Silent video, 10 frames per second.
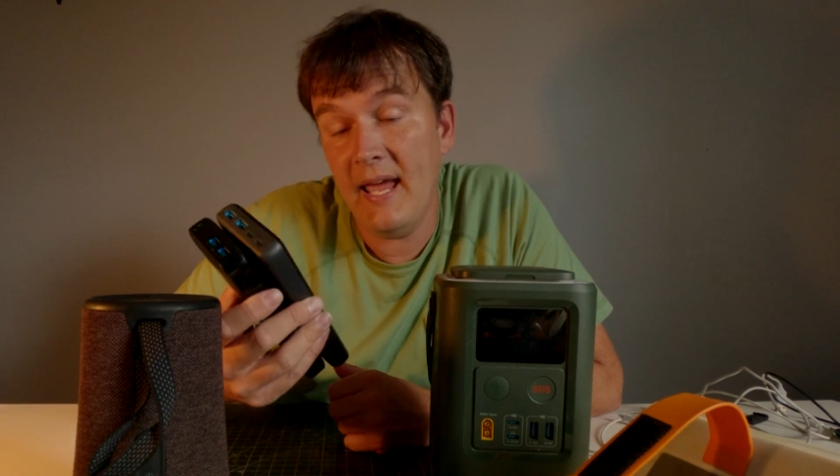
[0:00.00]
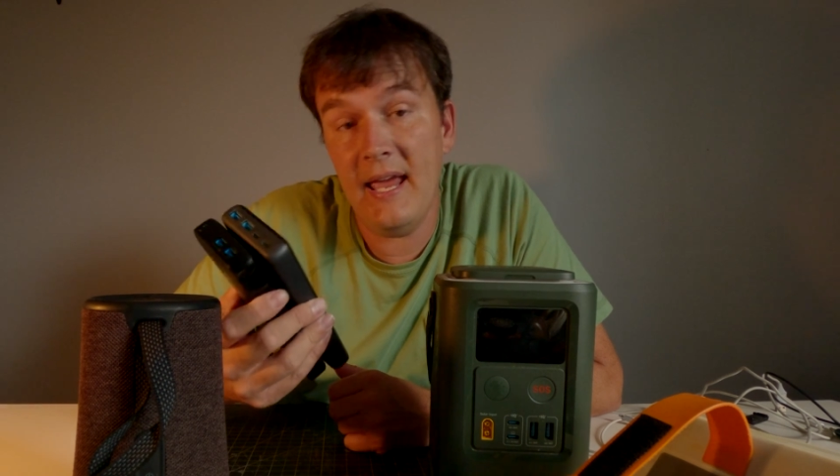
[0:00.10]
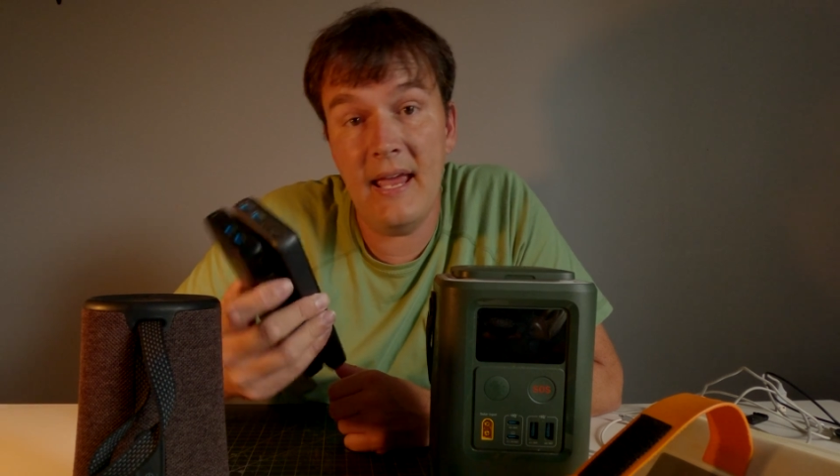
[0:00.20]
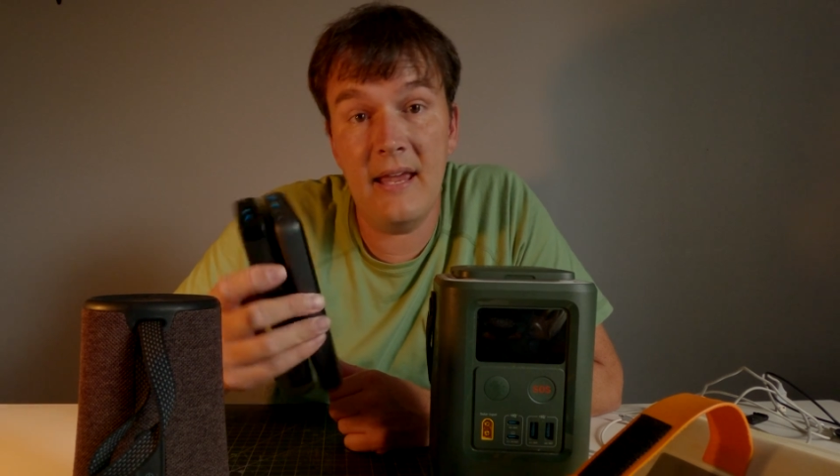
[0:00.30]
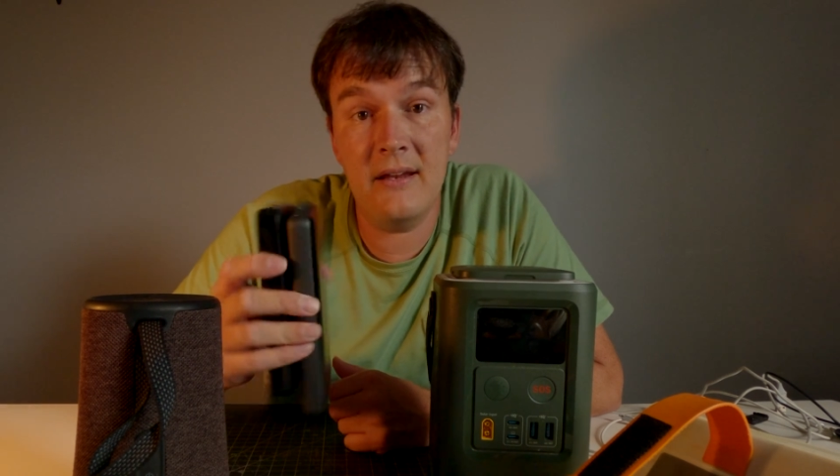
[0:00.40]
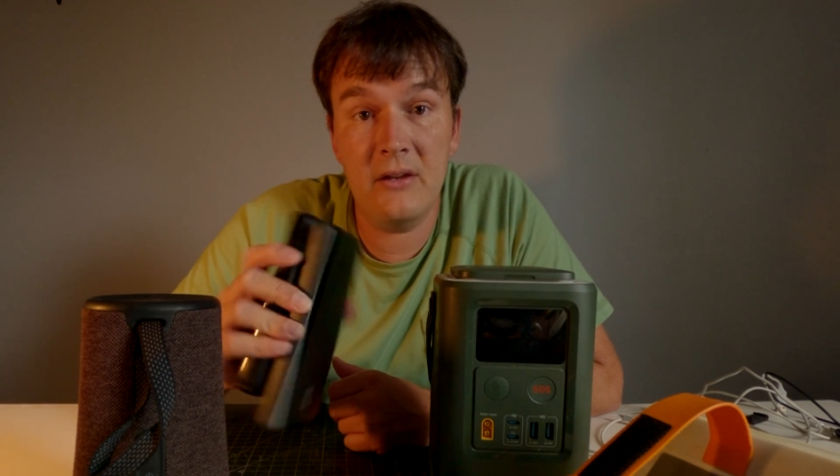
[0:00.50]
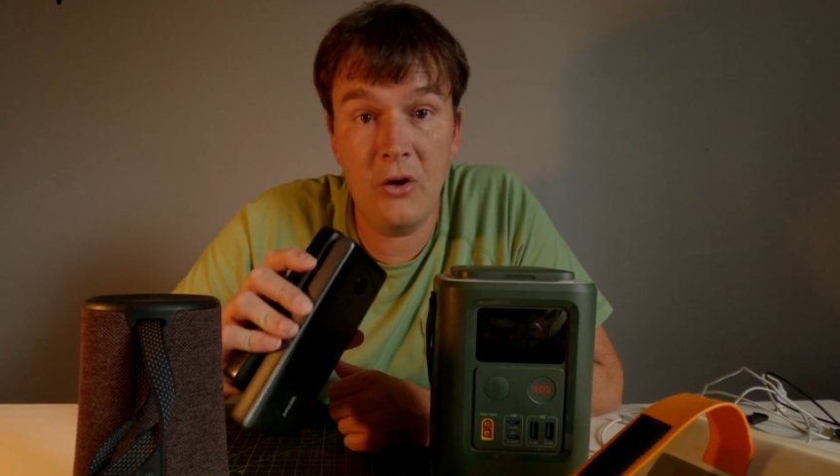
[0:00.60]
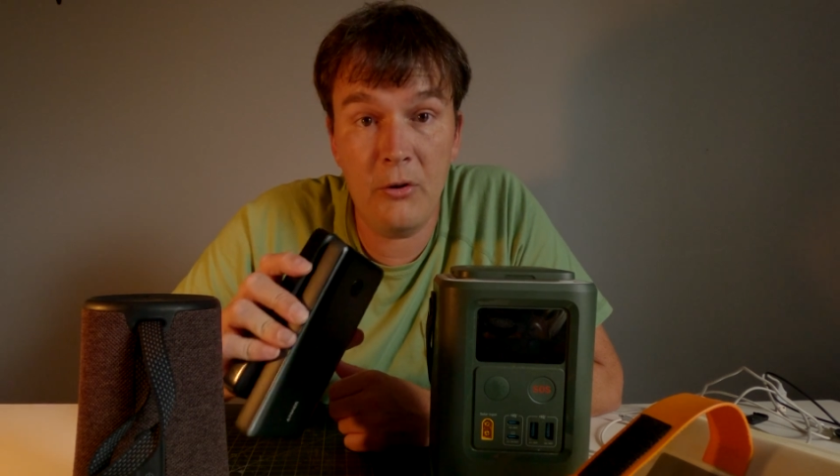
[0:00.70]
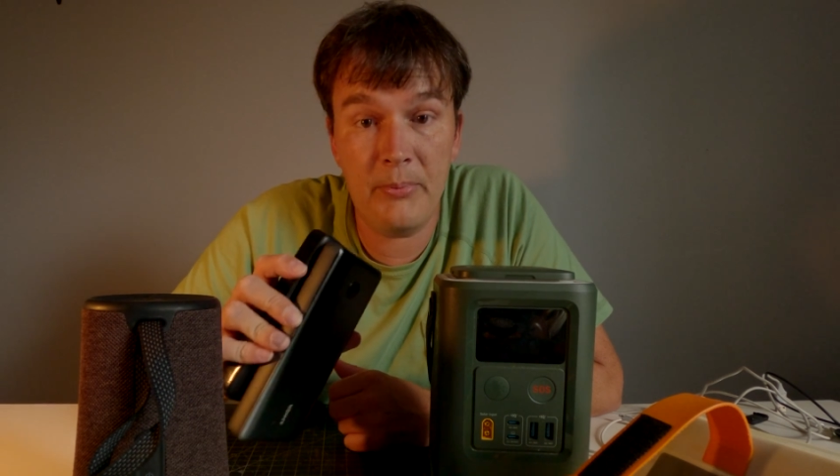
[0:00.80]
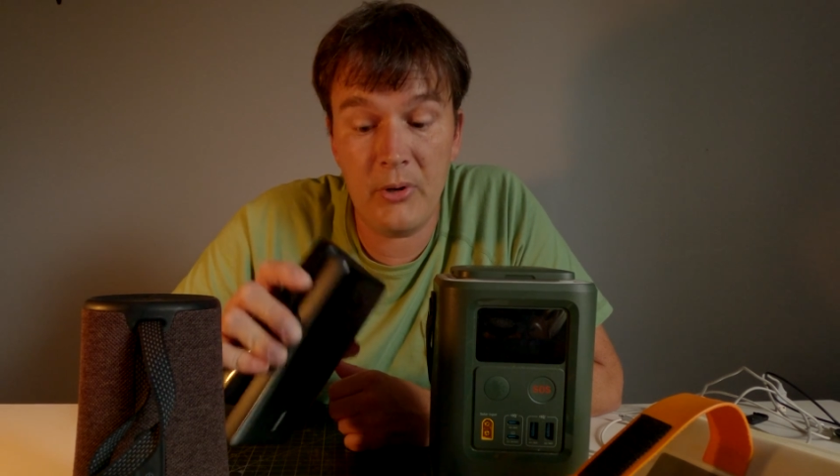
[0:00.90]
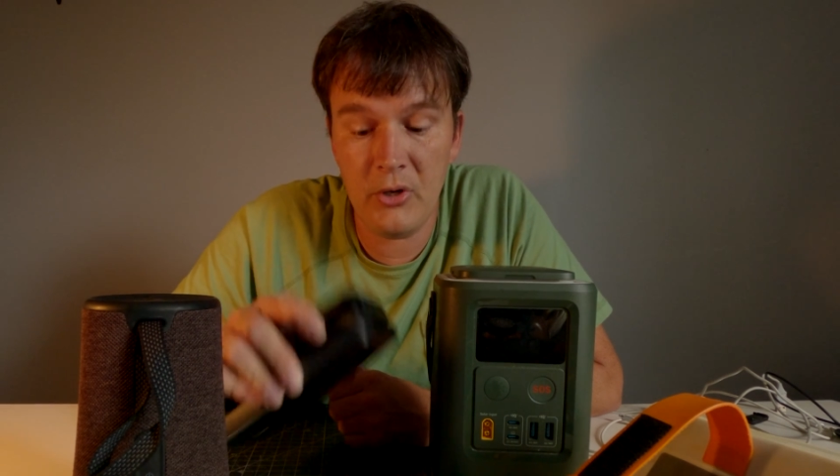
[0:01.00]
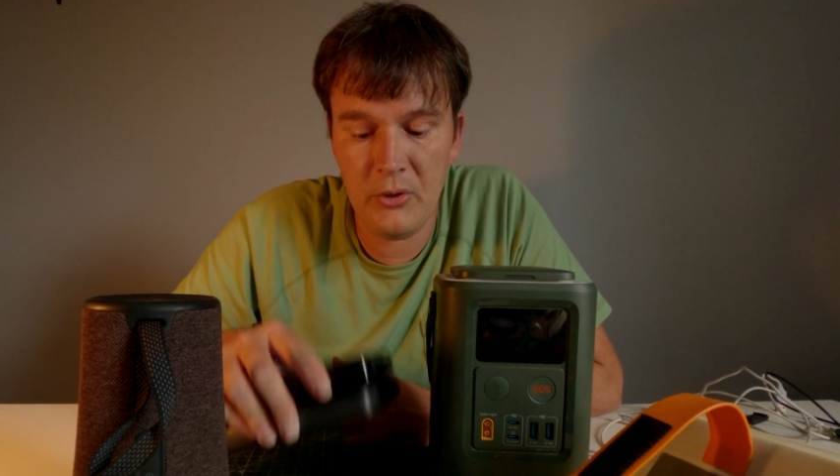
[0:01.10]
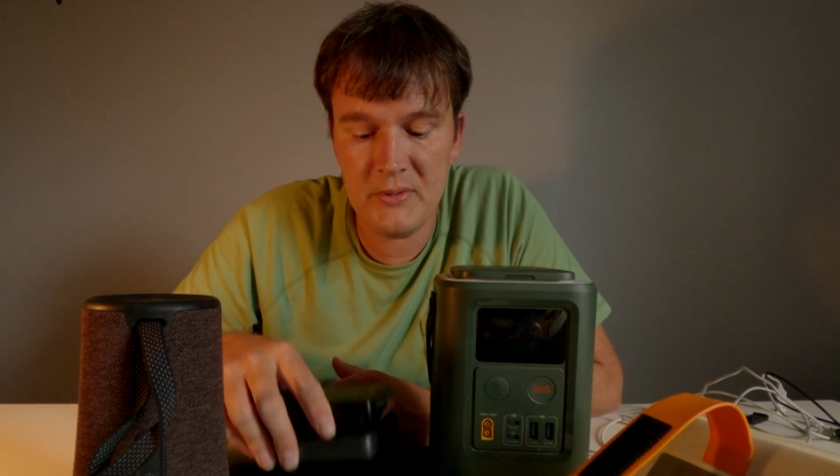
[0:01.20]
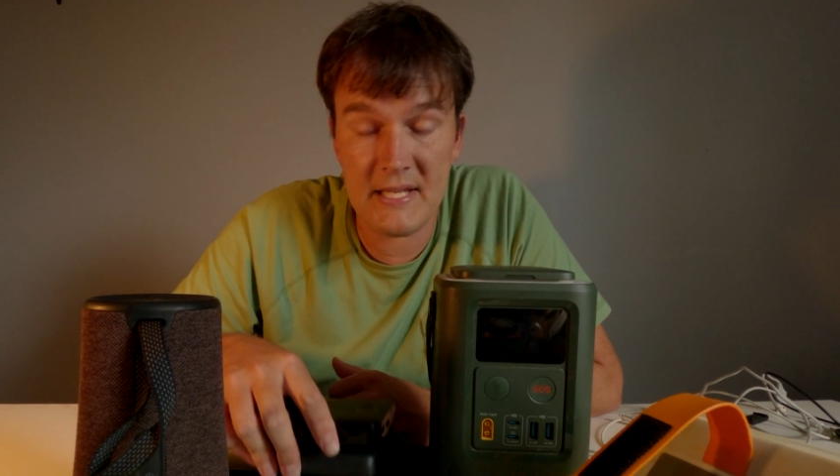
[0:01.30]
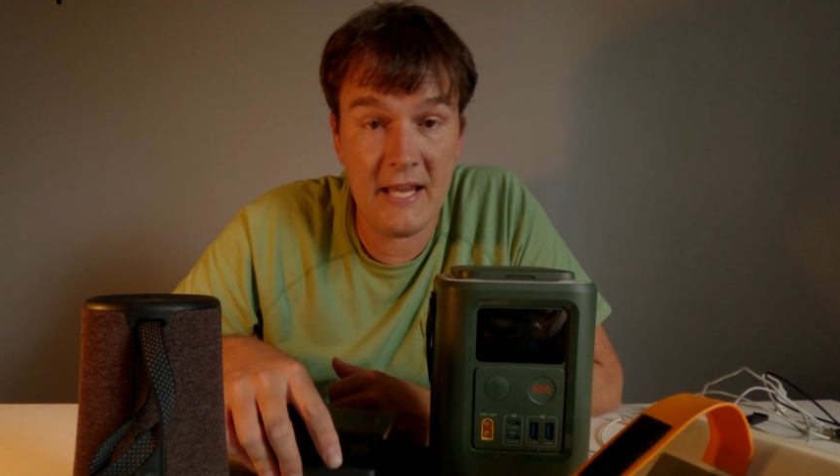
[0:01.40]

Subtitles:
and GoPros